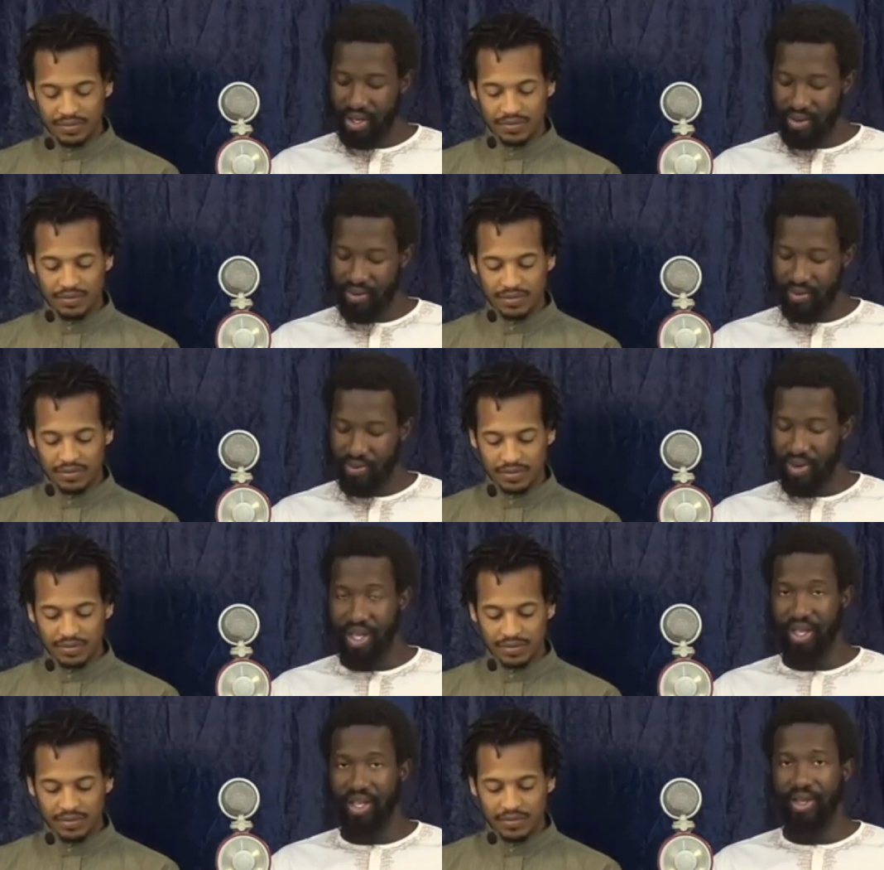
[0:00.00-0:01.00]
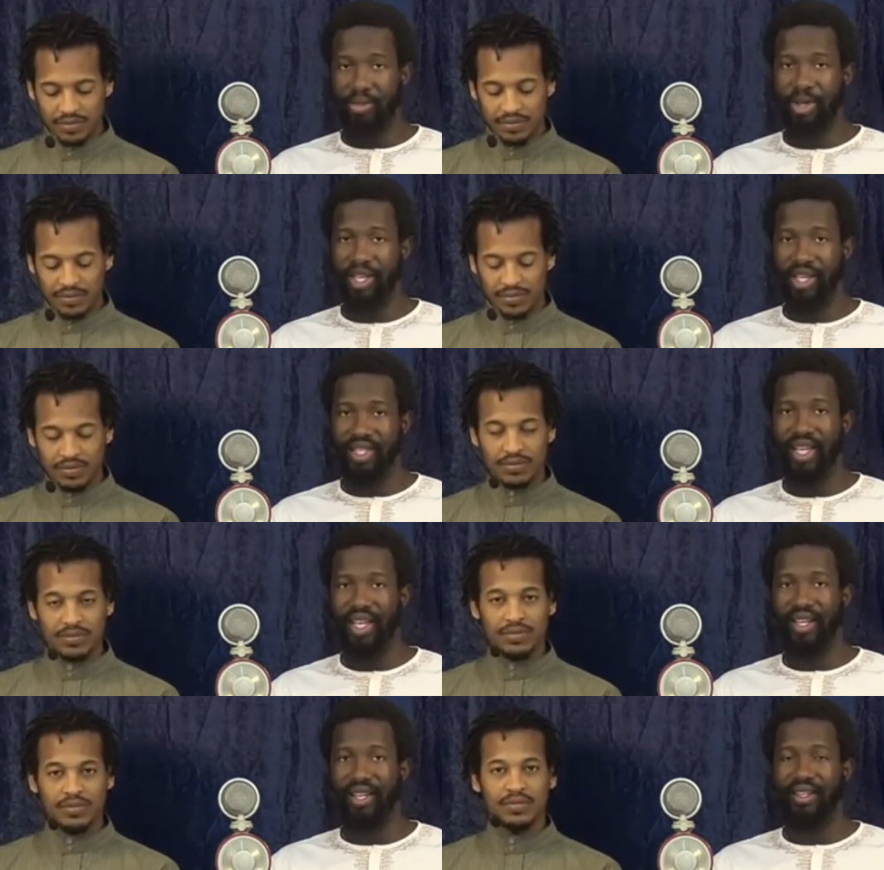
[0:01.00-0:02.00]
Speaker 1: we may
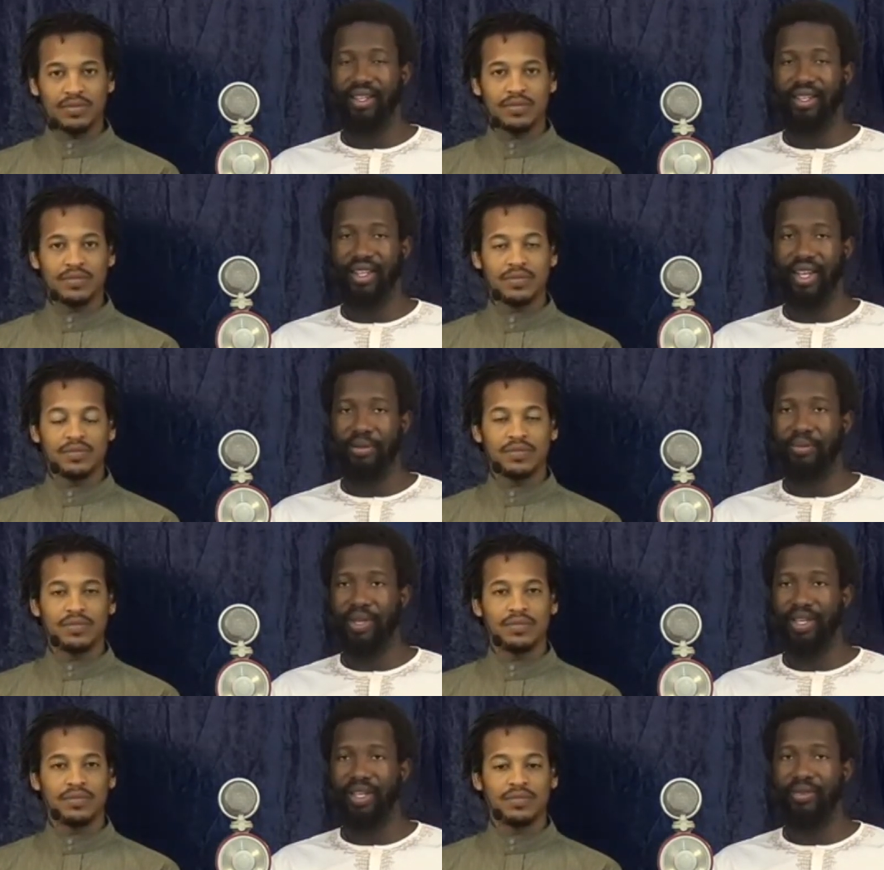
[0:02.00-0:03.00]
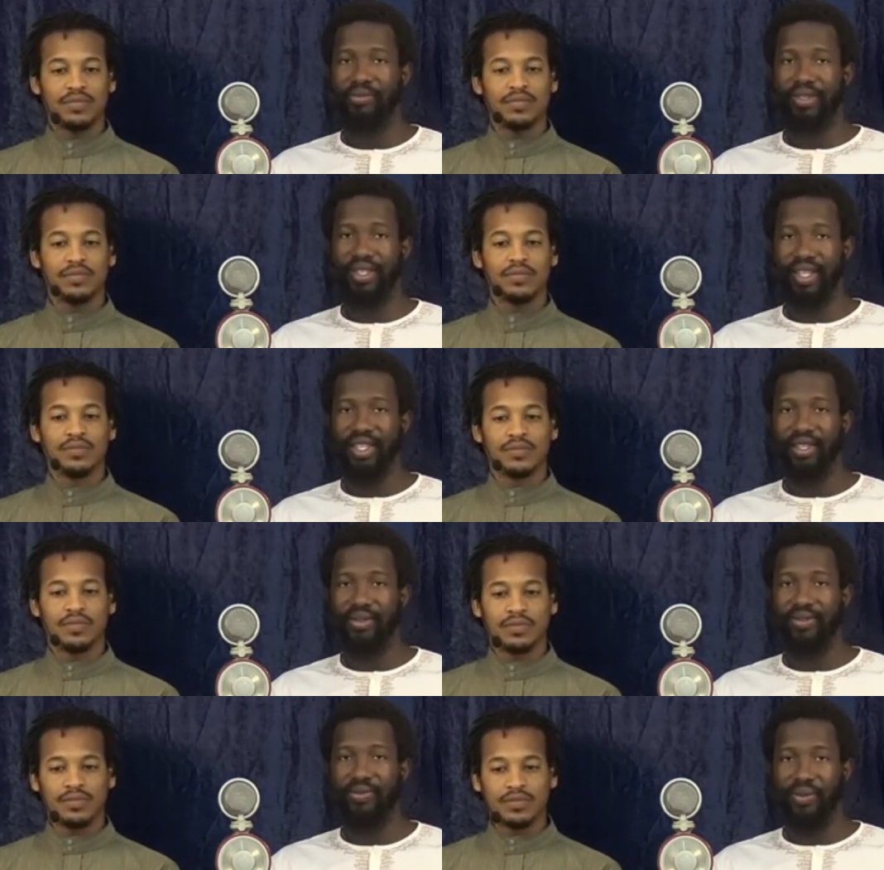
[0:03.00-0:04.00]
attain and be
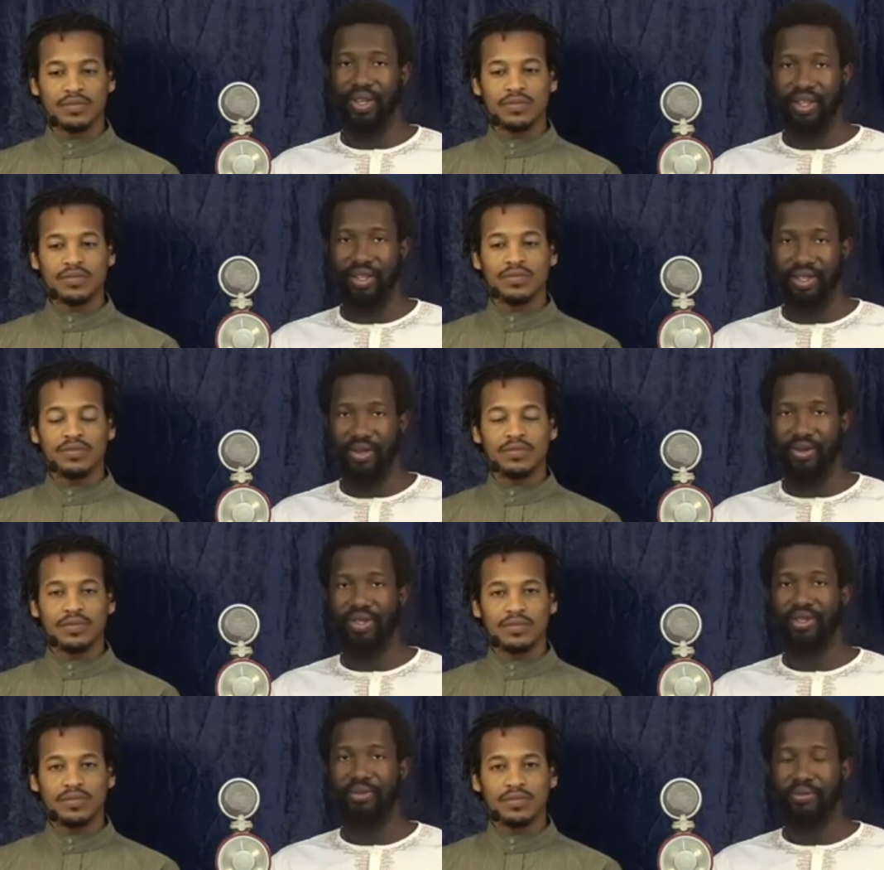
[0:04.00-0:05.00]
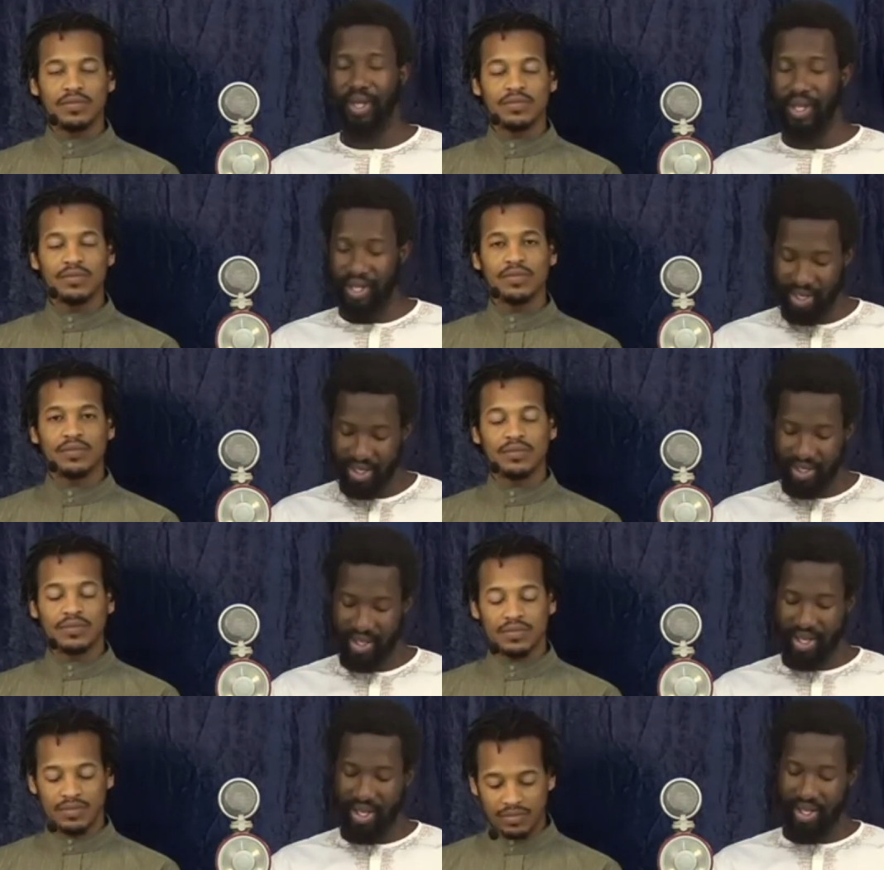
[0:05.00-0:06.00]
presented with the church blameless.
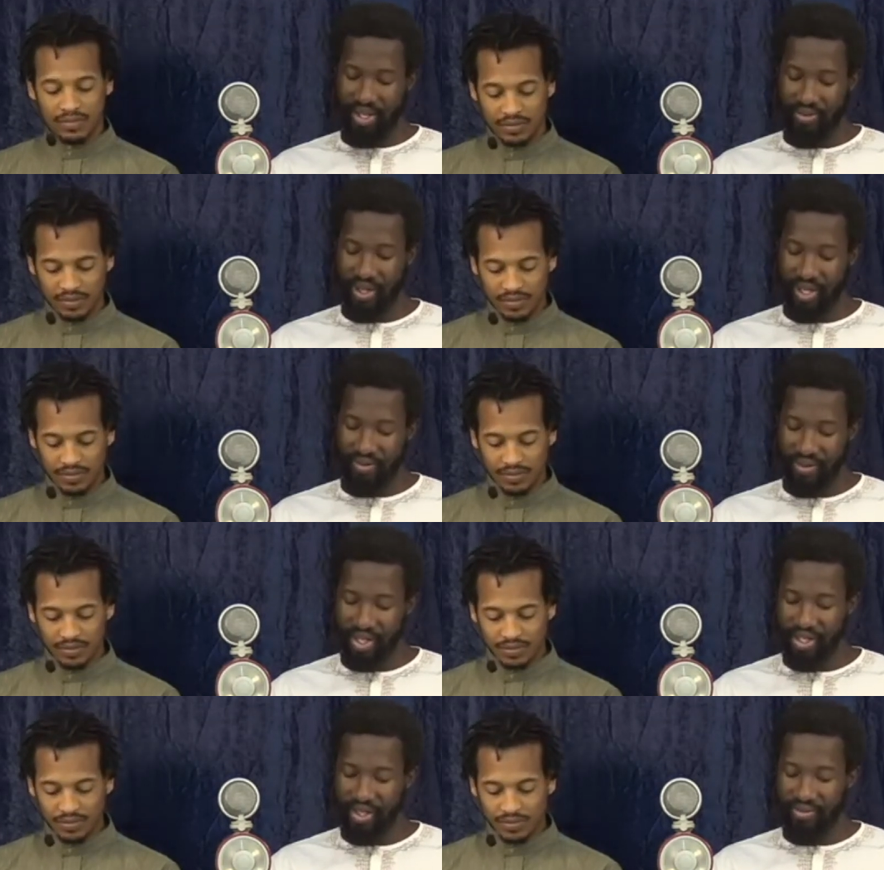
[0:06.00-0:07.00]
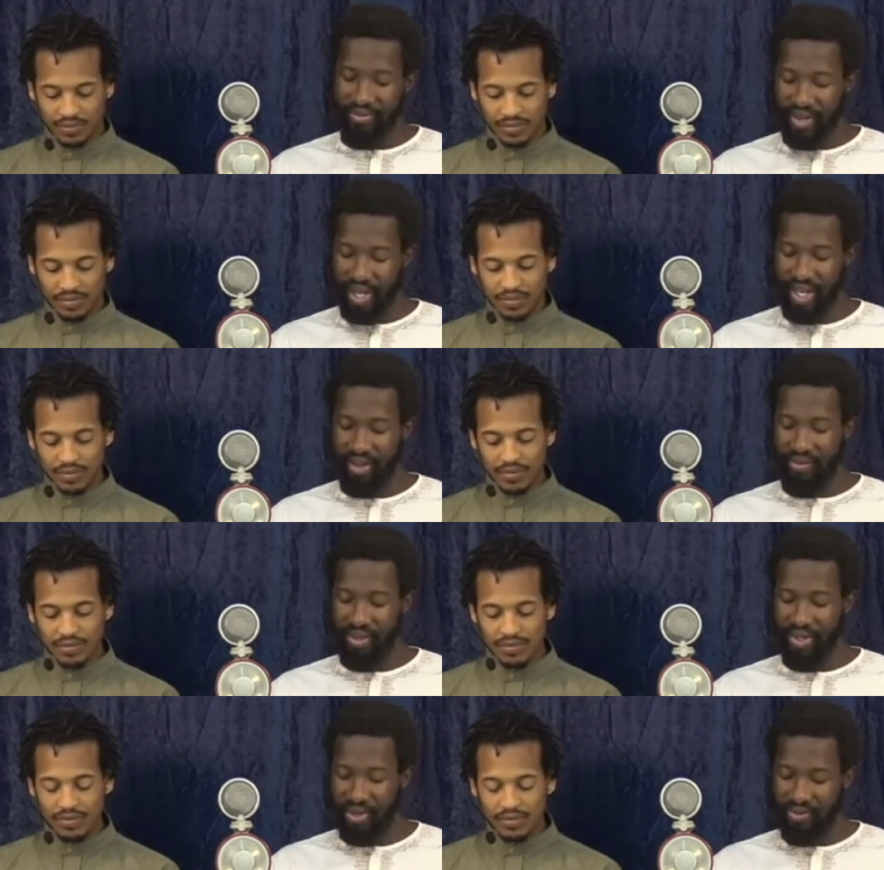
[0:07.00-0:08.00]
Read Ephesians five, verse
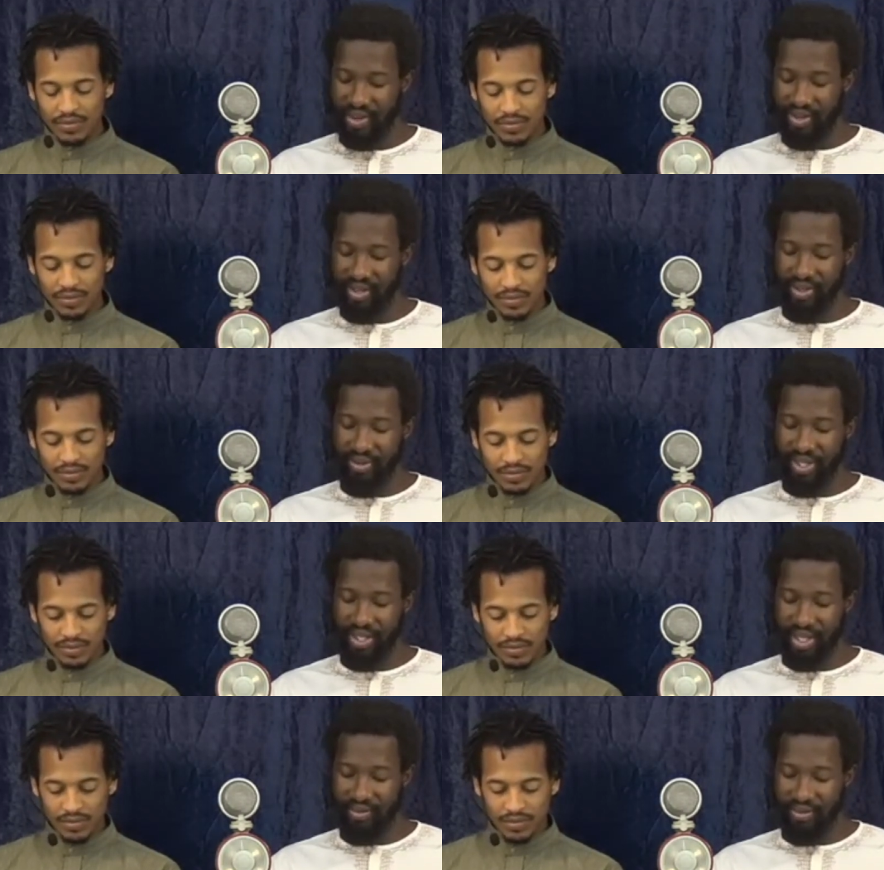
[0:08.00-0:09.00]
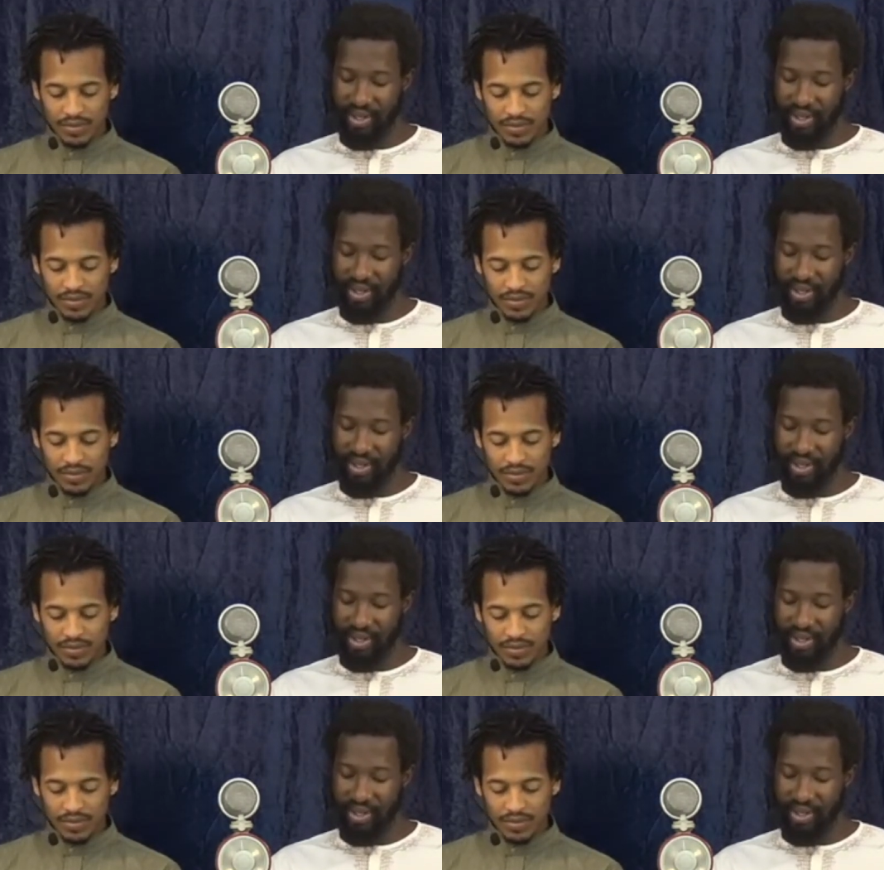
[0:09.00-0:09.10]
twenty-five to twenty-seven.